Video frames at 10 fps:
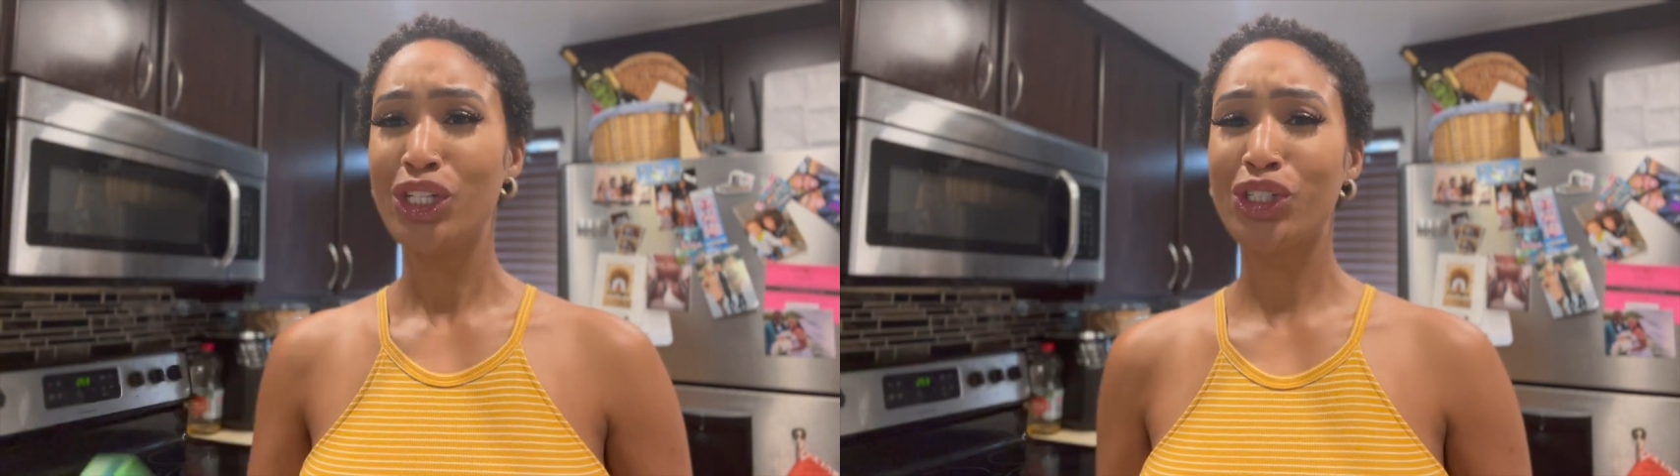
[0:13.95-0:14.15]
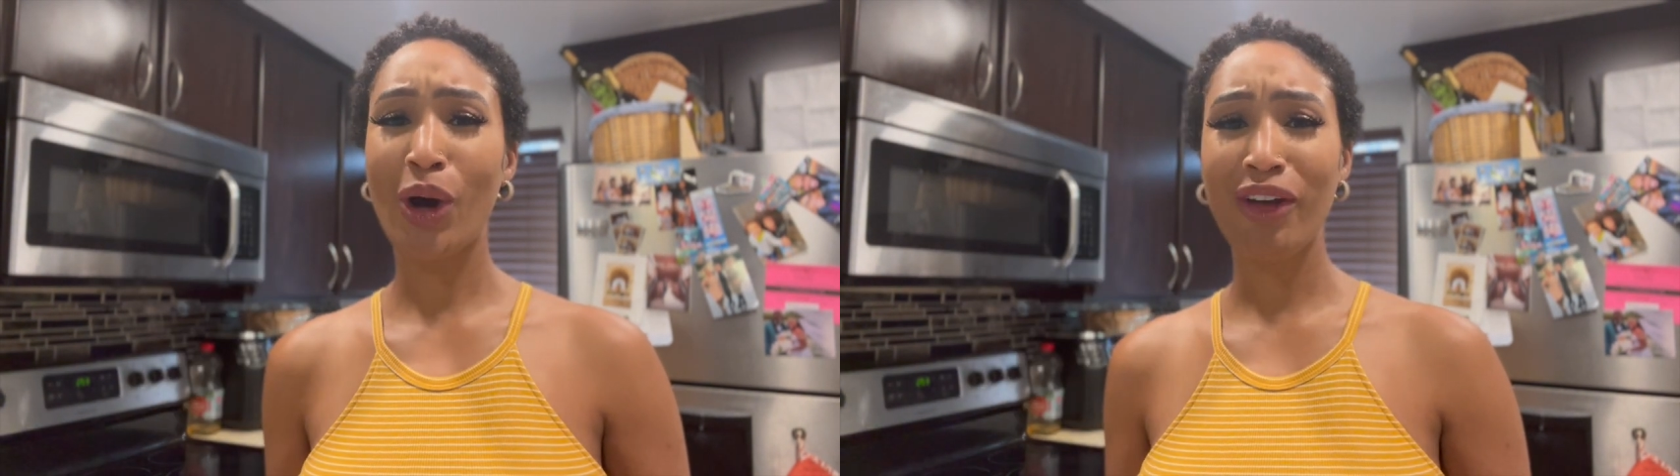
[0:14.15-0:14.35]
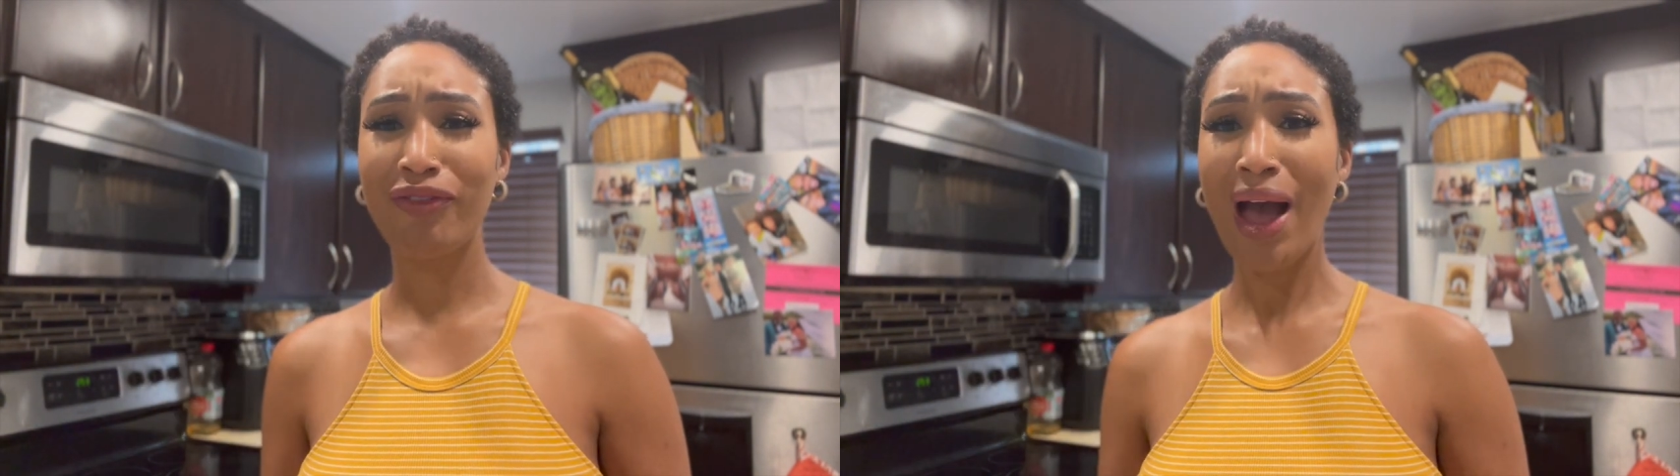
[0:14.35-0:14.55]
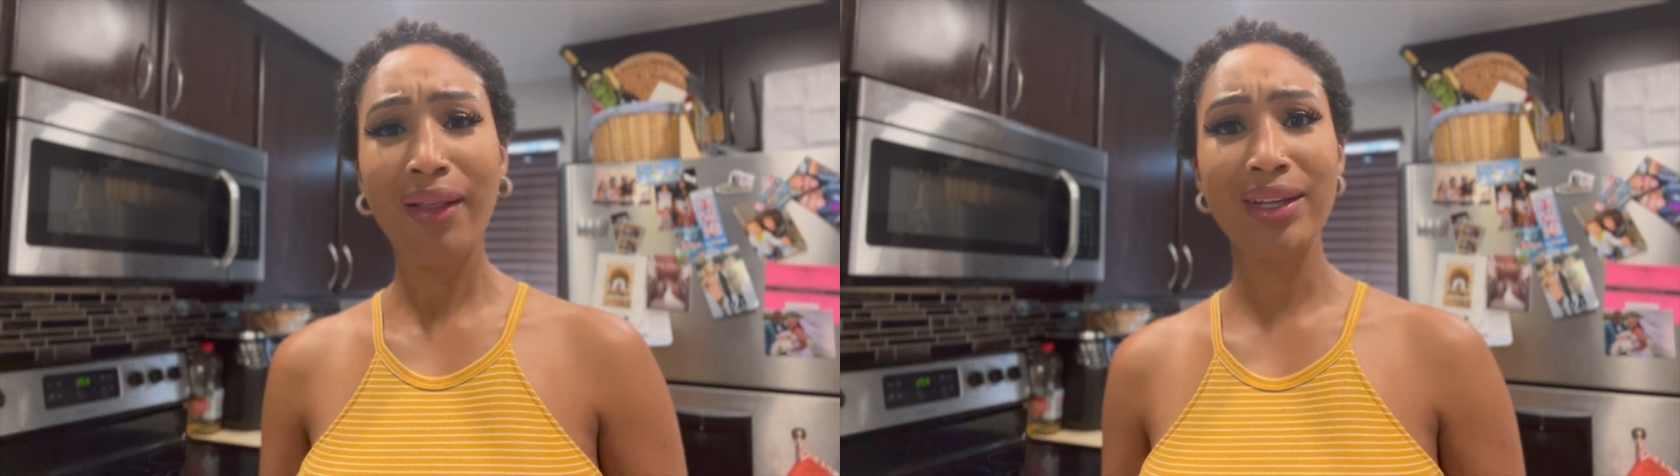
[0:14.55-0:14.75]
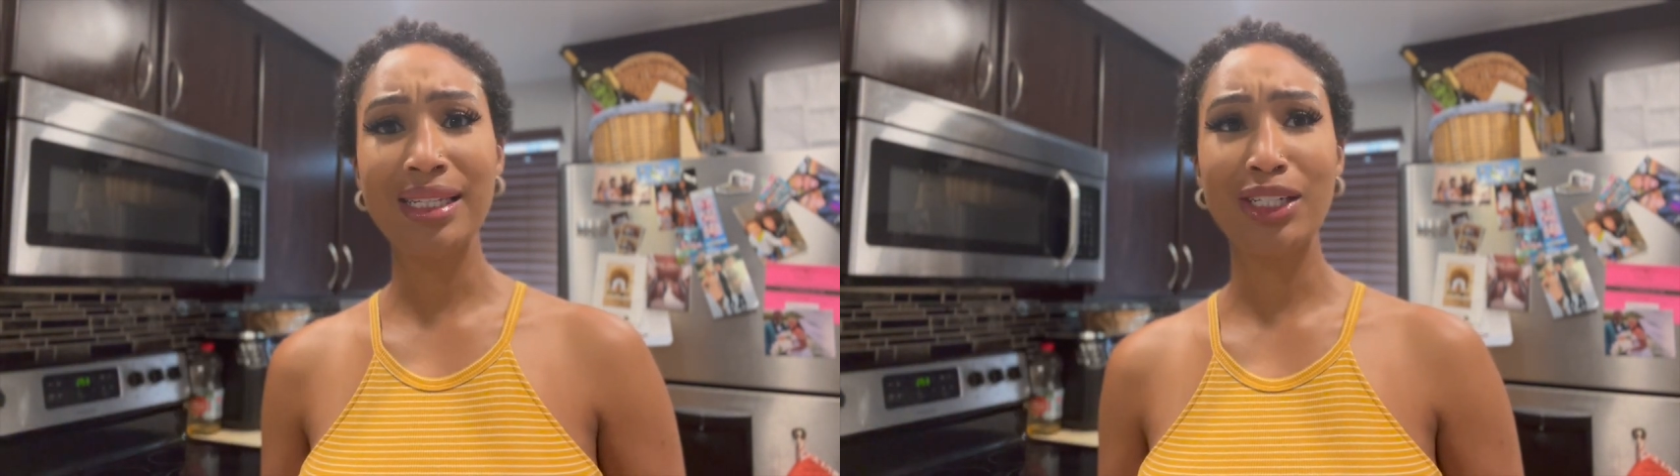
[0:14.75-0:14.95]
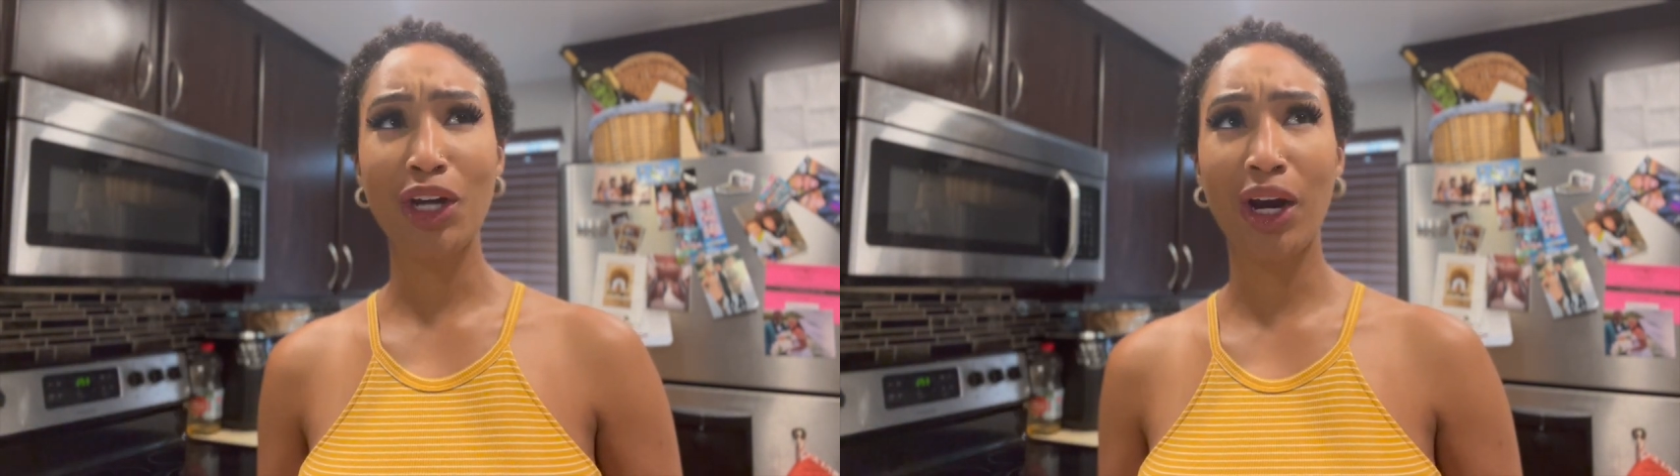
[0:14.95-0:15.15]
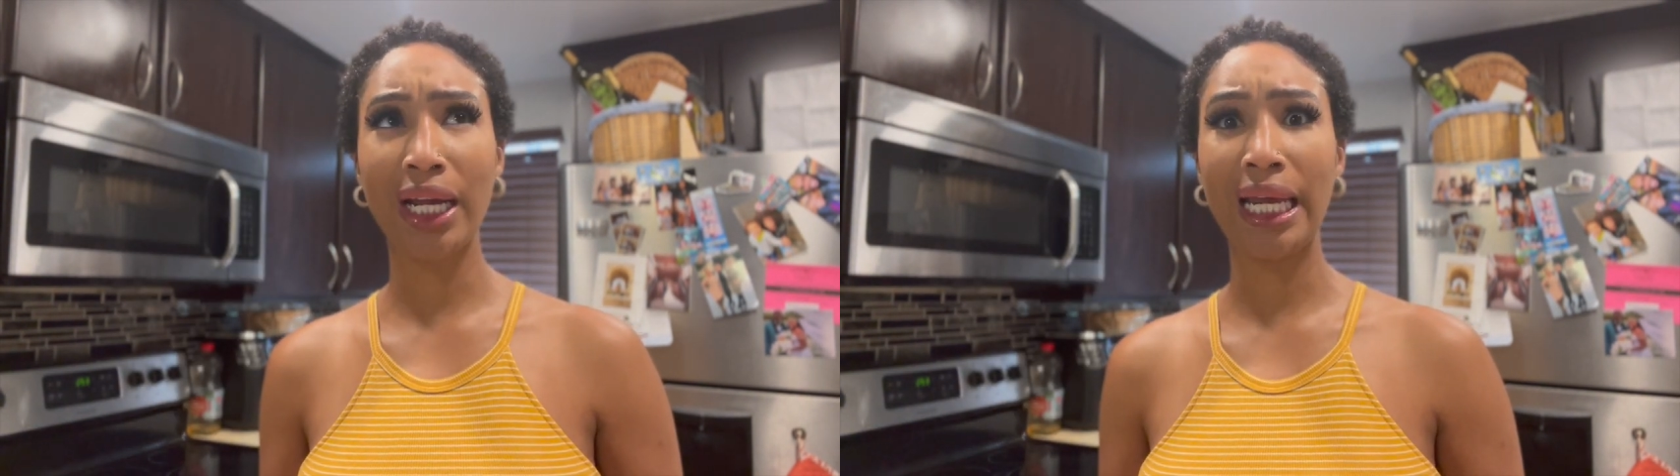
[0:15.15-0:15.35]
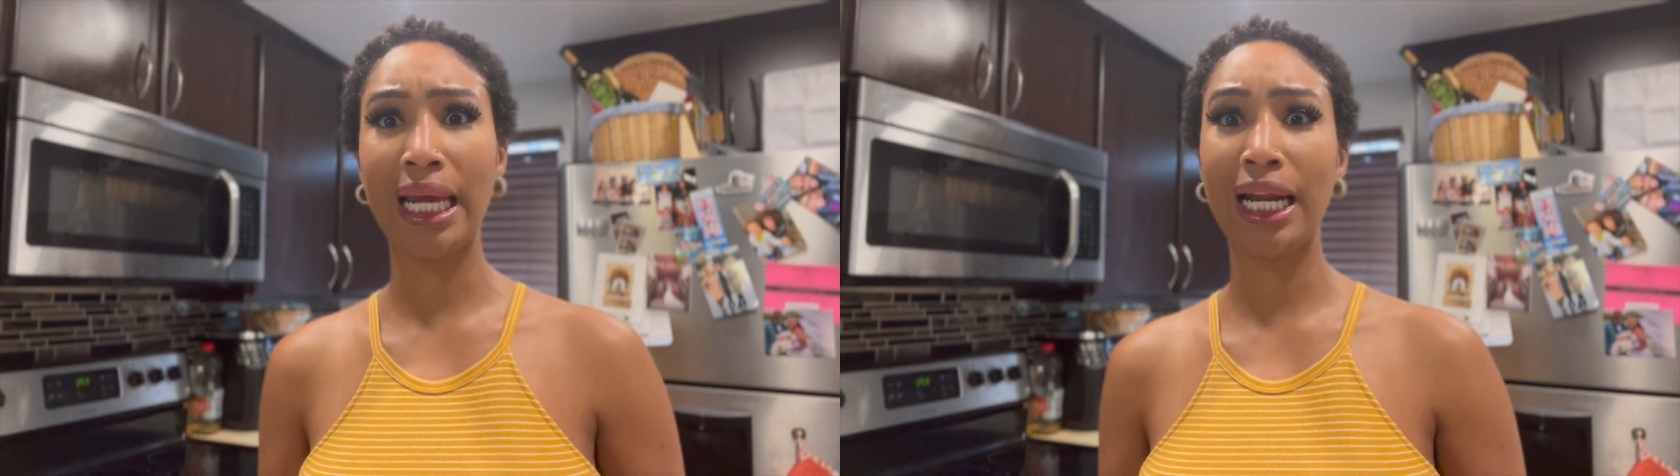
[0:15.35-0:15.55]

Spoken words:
So I found this at Target